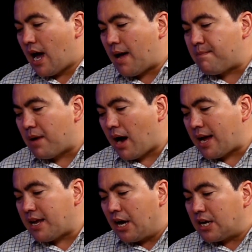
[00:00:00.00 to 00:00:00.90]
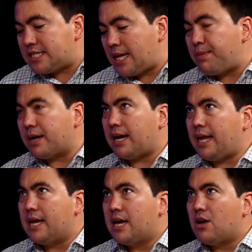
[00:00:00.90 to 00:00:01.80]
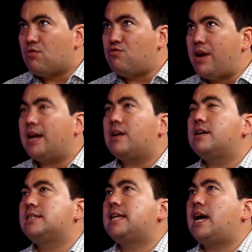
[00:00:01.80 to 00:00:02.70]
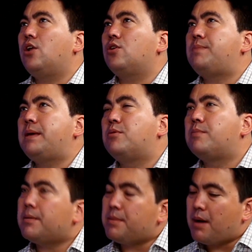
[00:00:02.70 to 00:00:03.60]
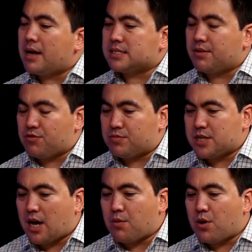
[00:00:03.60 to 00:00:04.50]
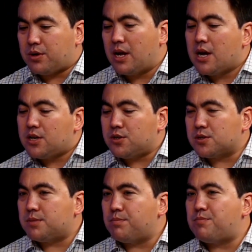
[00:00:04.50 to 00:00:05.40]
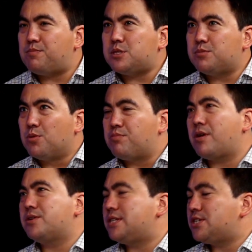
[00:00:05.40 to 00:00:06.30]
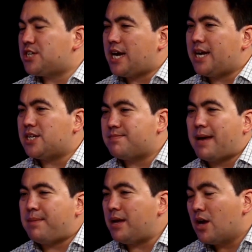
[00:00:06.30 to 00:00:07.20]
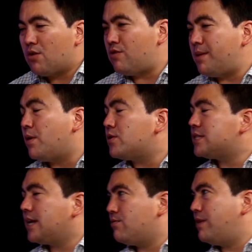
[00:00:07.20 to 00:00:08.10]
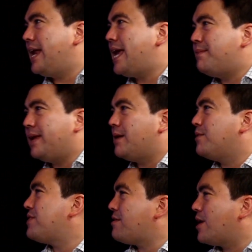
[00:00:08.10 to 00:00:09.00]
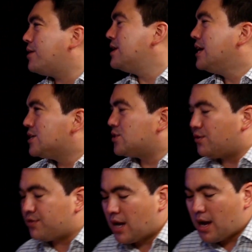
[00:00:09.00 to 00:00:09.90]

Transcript: I typically realise that a lot of people might be buying something from Taiwan, doing some small process change, maybe reboxing it, relabeling it with their own sort of